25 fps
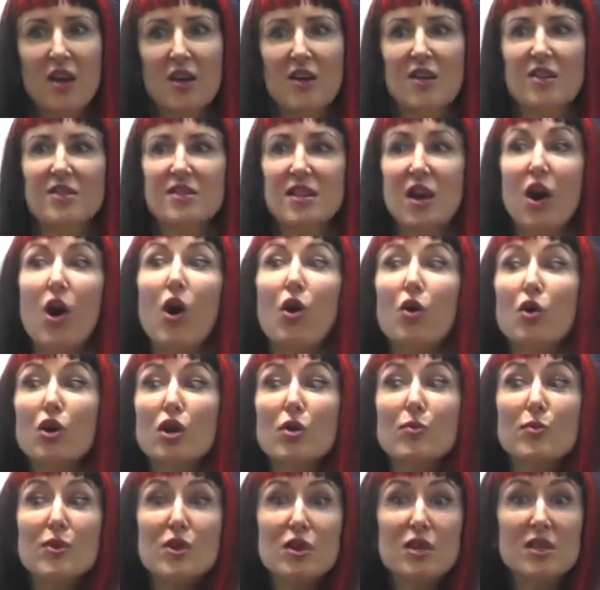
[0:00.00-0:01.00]
Is a whole
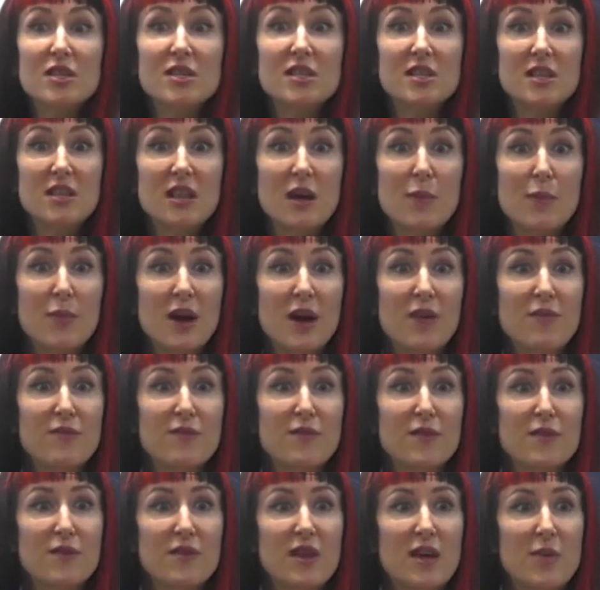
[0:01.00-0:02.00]
community that might
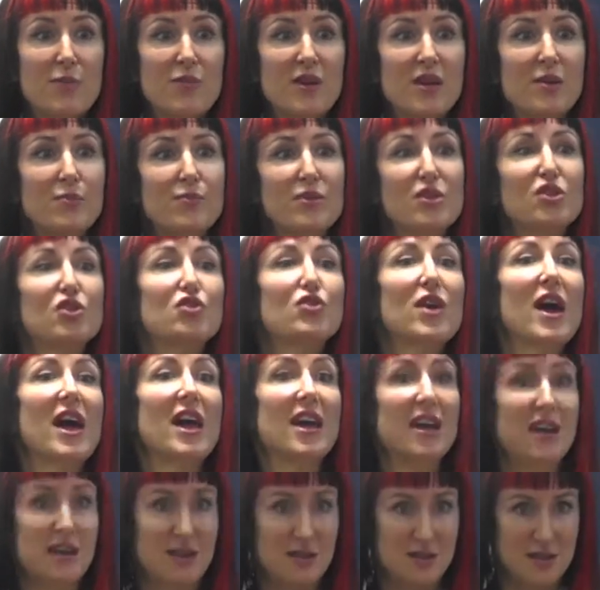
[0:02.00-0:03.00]
feel they're being
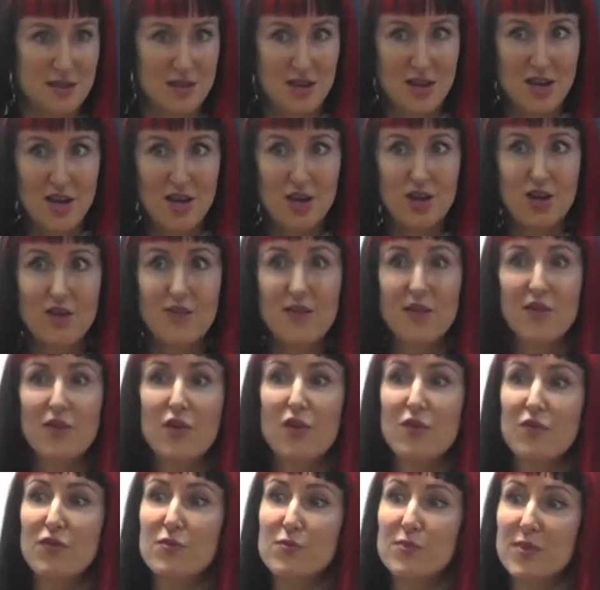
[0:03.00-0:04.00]
betrayed, you know, if they've
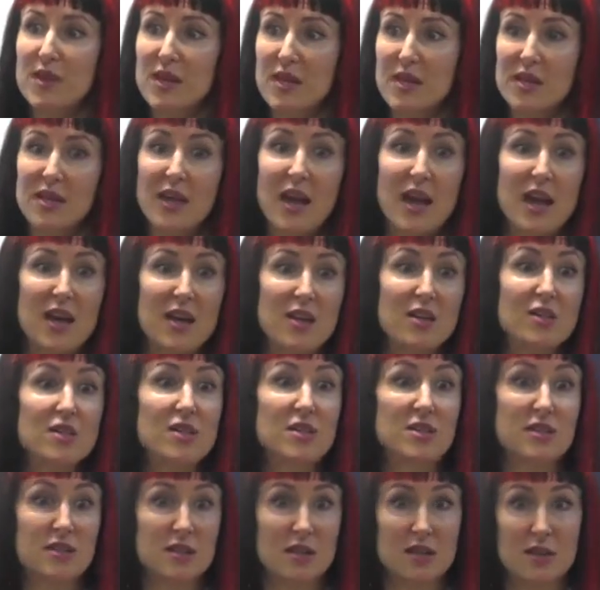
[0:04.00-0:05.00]
gone from being gay
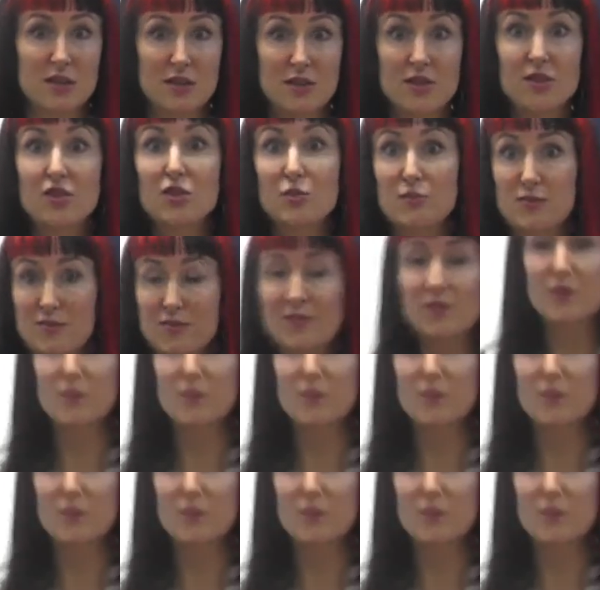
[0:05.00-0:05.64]
to